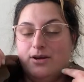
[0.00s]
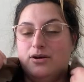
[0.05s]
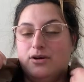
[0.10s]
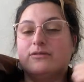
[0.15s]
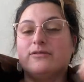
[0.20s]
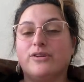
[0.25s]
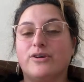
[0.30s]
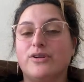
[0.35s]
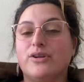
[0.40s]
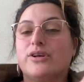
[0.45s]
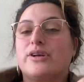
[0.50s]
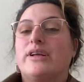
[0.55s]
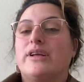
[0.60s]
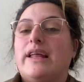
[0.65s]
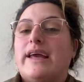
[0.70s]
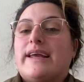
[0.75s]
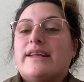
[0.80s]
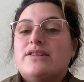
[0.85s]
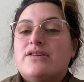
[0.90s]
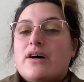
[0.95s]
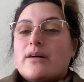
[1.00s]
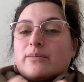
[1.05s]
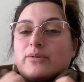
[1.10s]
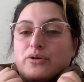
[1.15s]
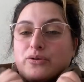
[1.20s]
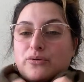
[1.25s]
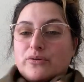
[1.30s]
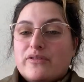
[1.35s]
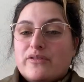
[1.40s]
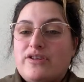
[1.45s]
Over here looking like Tom
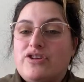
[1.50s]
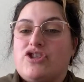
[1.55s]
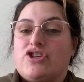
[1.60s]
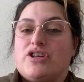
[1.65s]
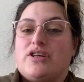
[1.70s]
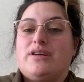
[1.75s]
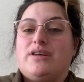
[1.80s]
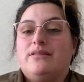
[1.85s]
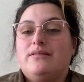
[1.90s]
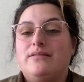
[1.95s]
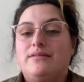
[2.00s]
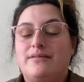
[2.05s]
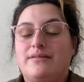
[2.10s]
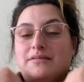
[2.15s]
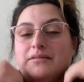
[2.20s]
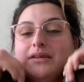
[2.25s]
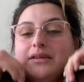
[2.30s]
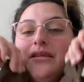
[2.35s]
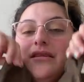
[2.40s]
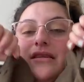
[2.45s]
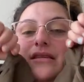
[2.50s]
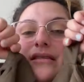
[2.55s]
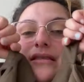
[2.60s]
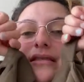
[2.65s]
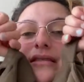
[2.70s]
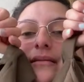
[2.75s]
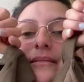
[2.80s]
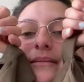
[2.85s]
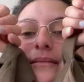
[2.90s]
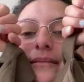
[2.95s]
Cruise and shit. Look at this.